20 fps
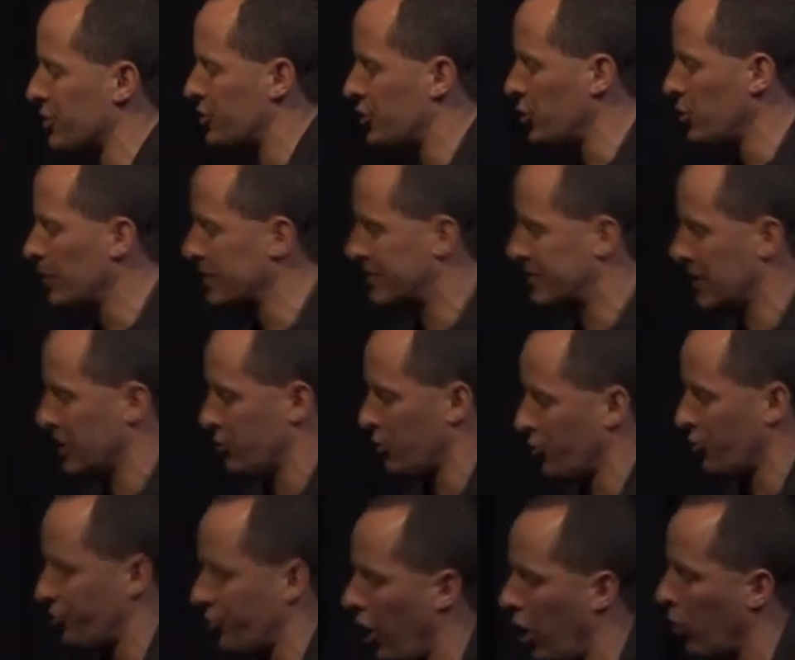do with sexual
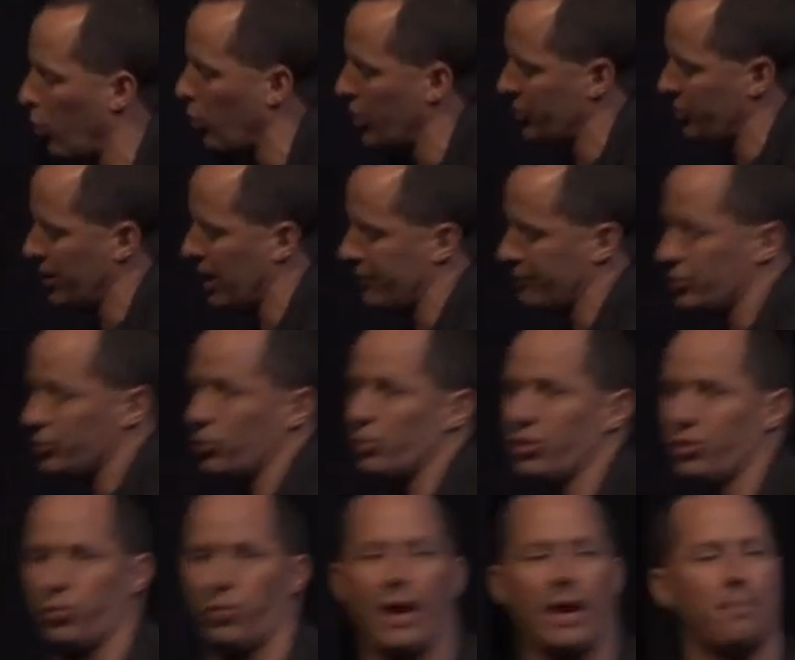assault? What does it have to do with
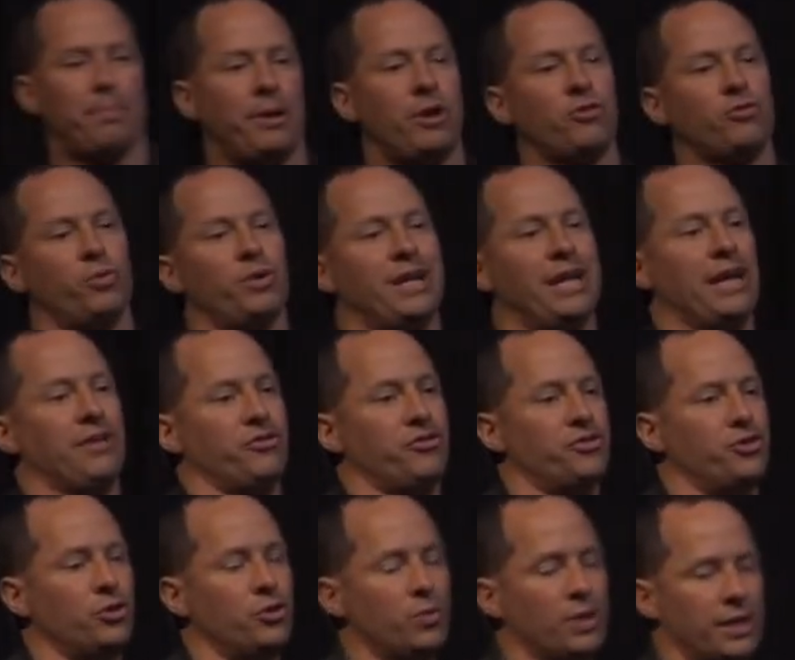rape? Here's what it has to
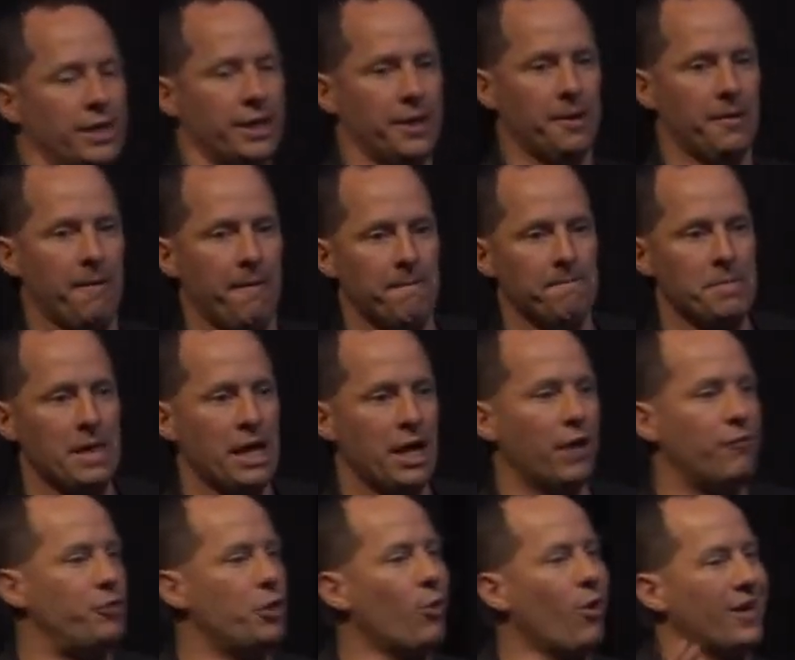do with it.
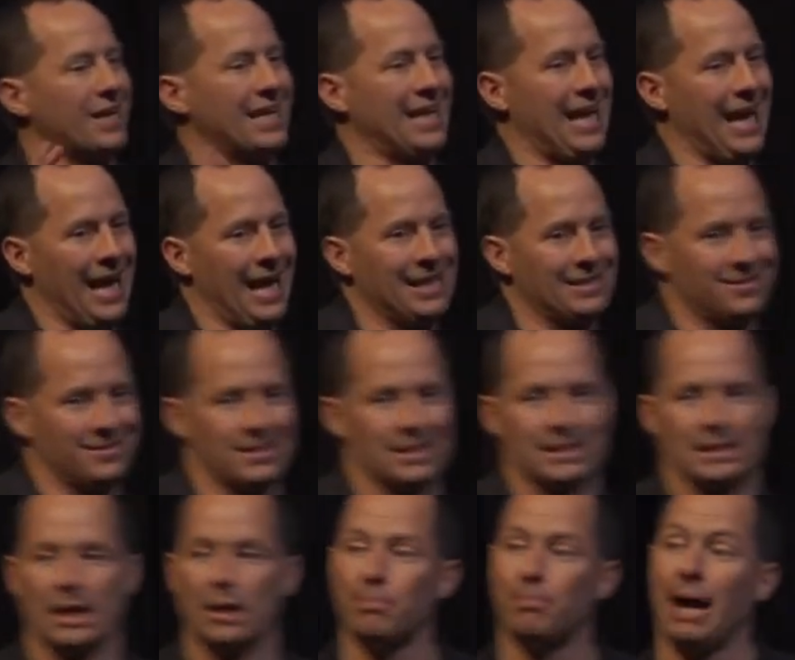If you are
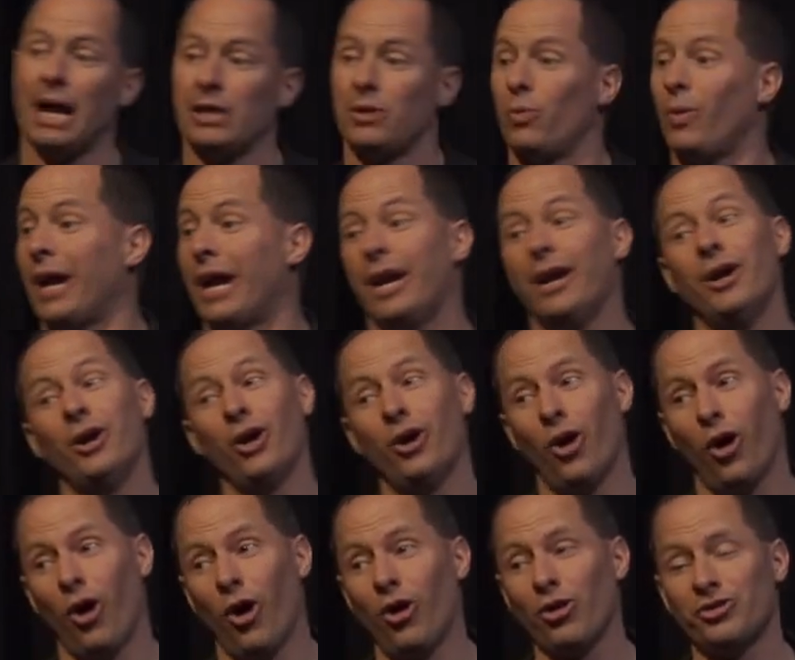constantly, and by the way,
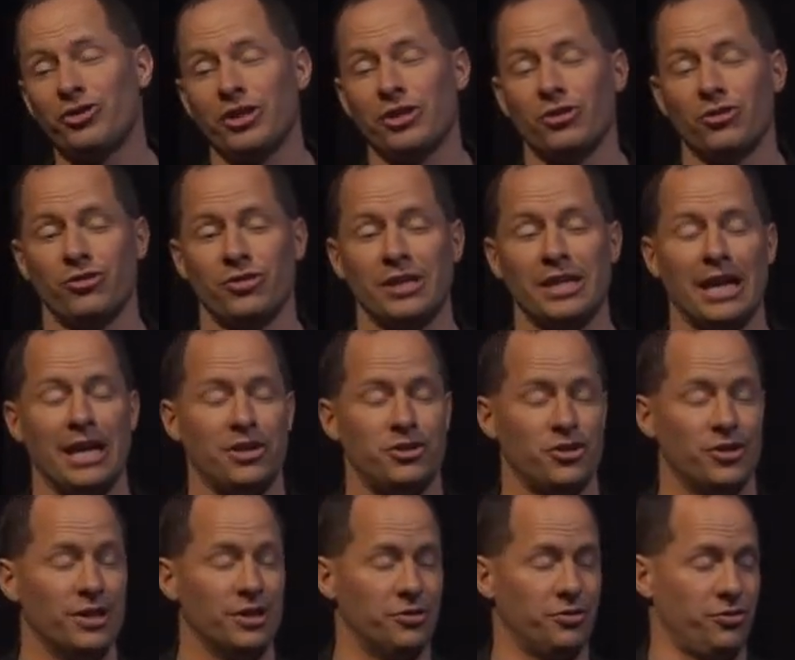all genders engage
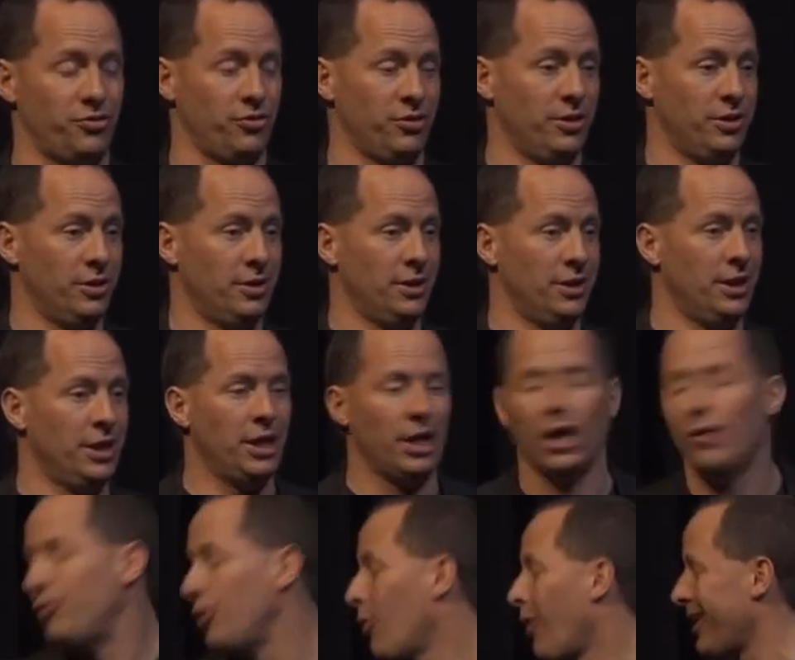in this.
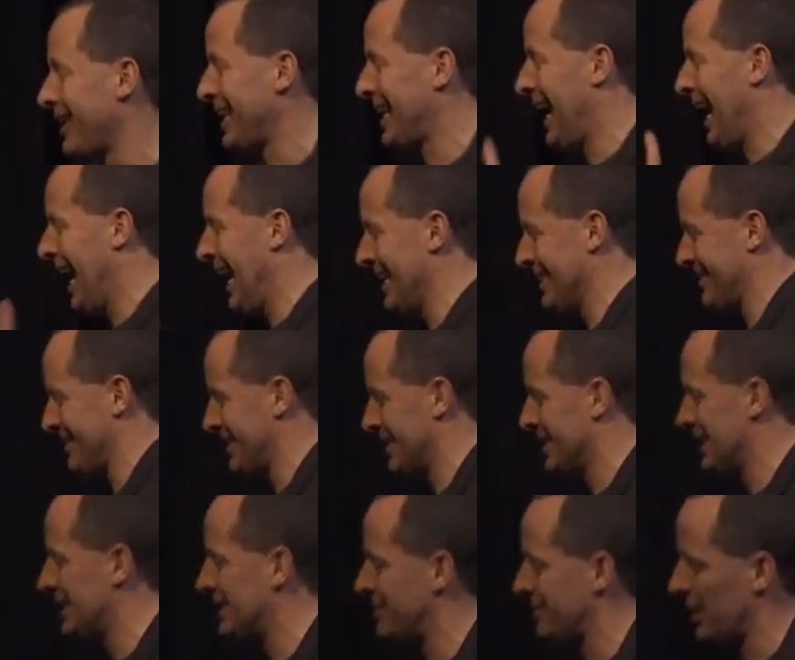If you are
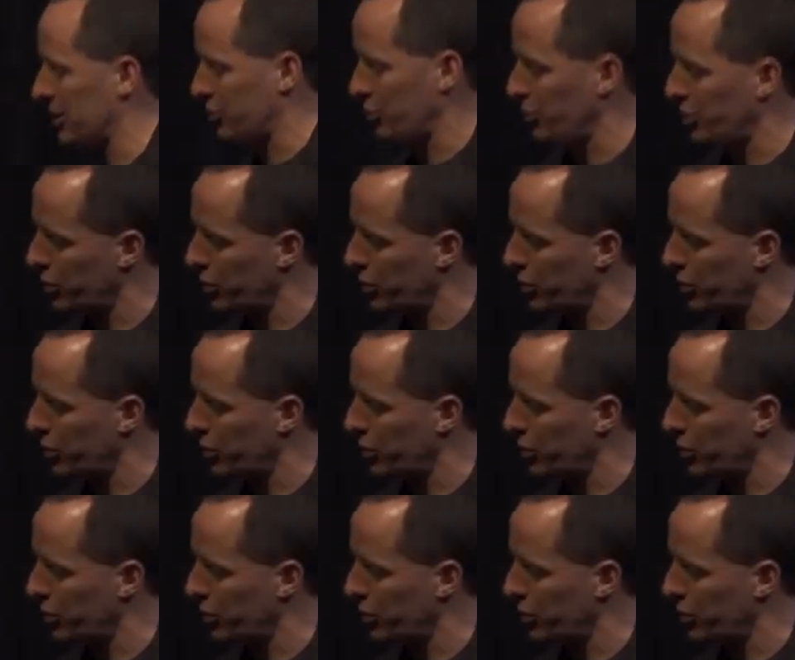constantly sexually